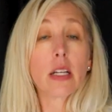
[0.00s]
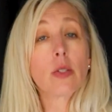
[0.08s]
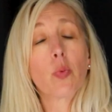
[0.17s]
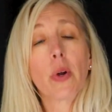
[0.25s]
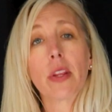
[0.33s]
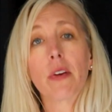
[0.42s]

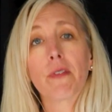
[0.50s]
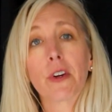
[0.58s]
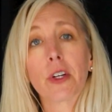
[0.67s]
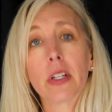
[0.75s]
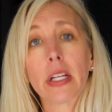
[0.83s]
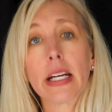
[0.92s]
It's where the
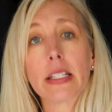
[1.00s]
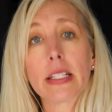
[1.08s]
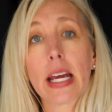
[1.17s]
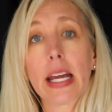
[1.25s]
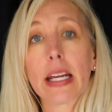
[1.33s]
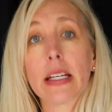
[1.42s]

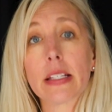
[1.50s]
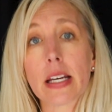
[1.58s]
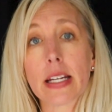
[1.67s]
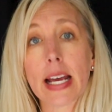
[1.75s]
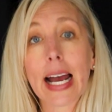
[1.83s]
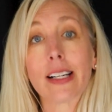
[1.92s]
fertilized egg is
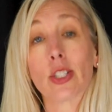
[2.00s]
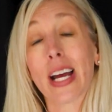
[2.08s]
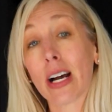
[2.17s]
attached